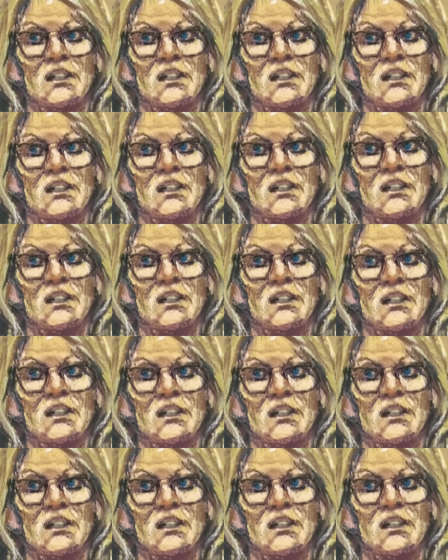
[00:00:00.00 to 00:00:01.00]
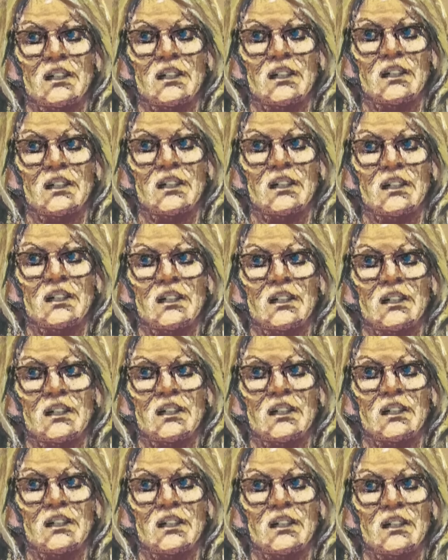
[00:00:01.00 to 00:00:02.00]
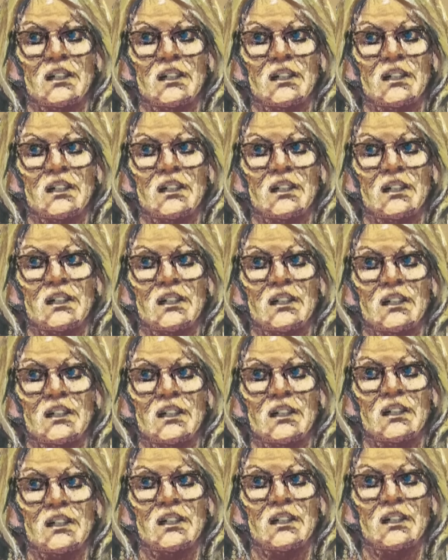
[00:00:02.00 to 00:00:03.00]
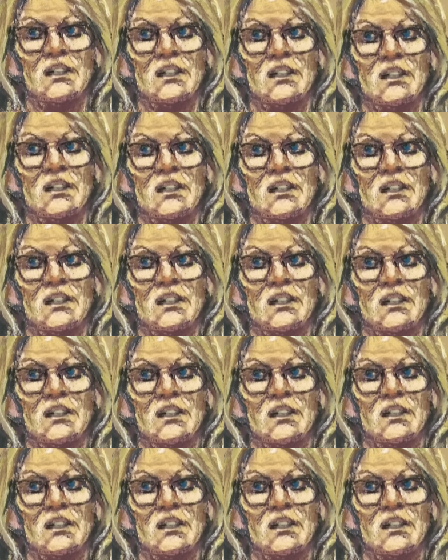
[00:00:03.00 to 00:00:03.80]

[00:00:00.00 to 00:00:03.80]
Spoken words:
No words are spoken by the person on screen.